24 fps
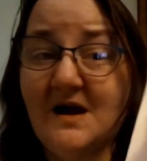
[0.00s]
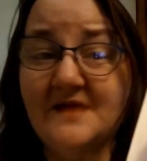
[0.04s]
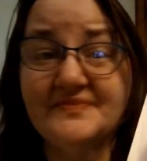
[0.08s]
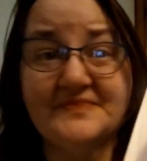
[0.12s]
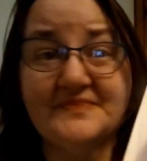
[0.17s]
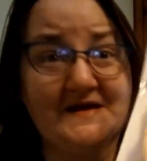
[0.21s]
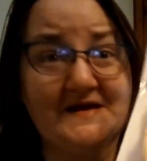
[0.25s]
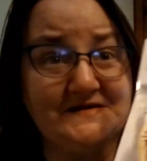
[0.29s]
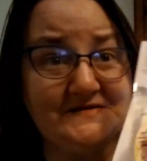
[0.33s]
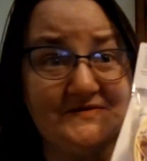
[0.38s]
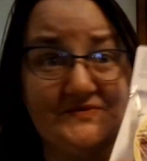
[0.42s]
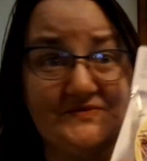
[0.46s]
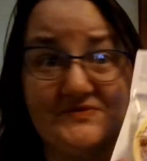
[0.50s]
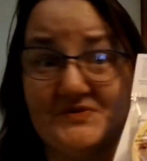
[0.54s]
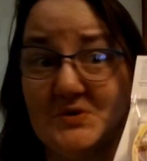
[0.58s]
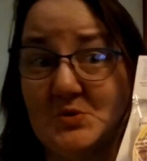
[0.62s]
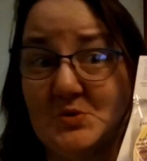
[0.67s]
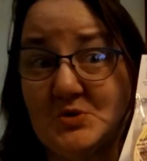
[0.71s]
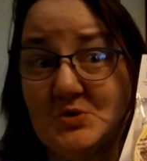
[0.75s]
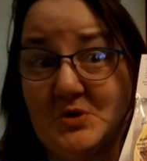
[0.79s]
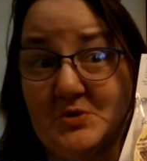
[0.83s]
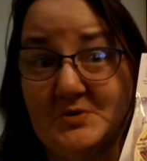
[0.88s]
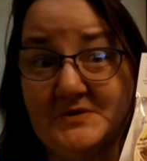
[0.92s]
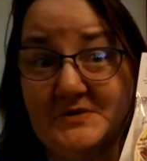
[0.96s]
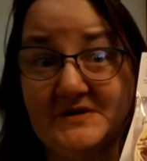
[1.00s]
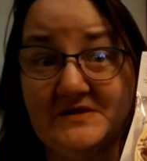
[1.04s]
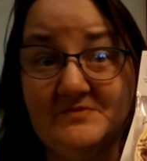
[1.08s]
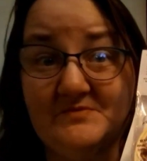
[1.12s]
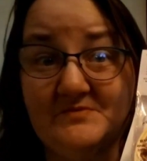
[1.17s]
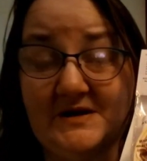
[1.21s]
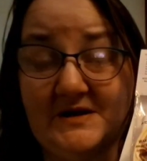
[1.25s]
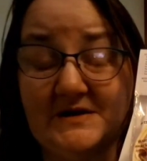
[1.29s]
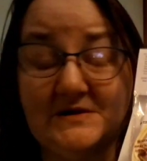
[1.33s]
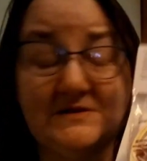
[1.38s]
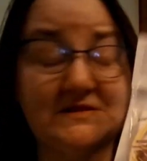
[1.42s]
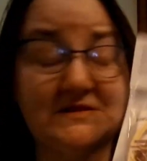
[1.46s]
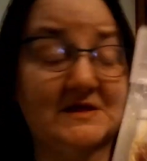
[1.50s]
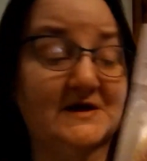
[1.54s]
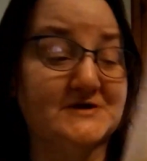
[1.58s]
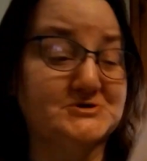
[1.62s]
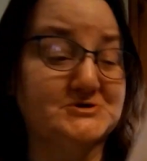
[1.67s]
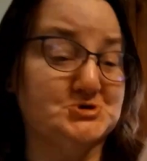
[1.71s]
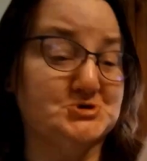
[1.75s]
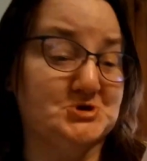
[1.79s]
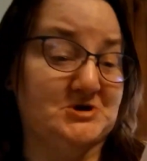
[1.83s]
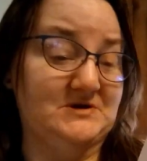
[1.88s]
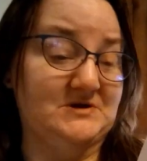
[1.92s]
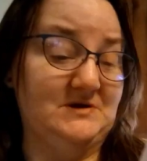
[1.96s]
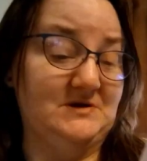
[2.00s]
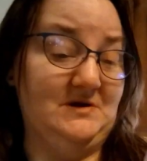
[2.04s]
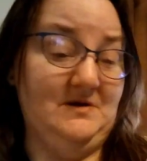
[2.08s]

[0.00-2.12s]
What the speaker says: That is so going in my collection.